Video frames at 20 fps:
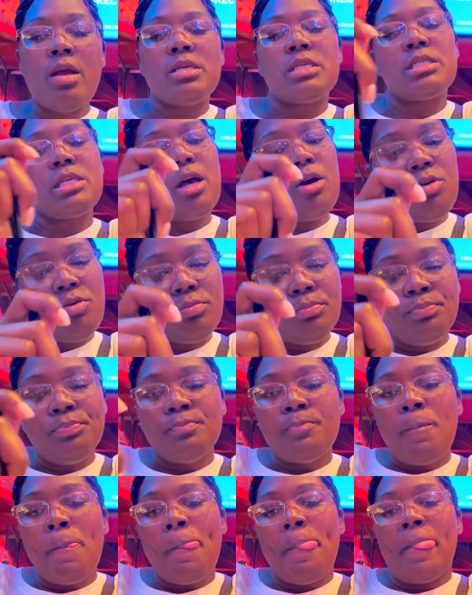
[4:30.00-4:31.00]
So,
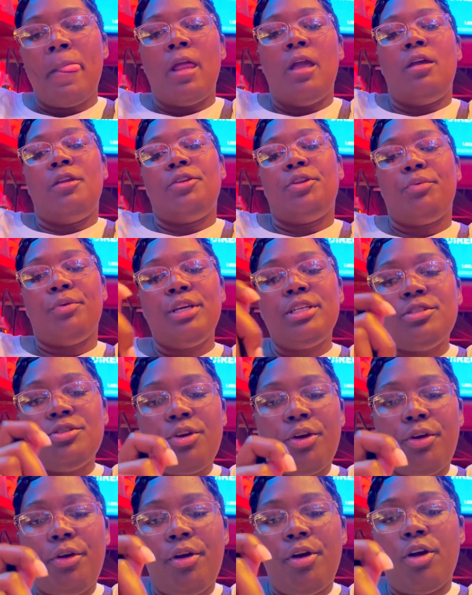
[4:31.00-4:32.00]
the reason
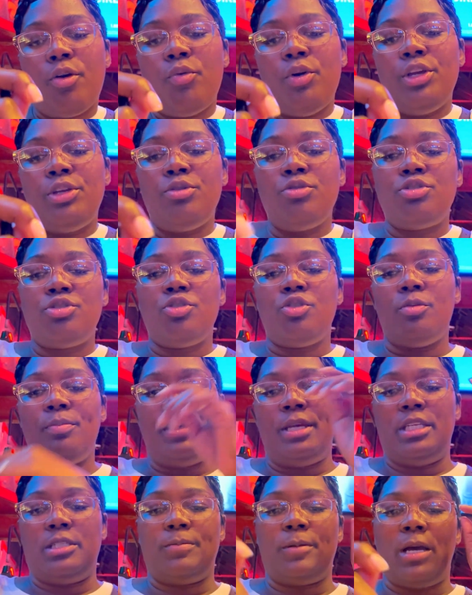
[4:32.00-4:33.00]
your girl quit YouTube
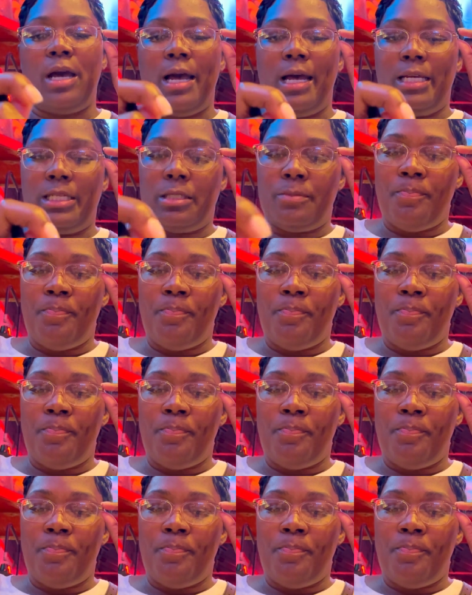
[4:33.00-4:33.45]
is because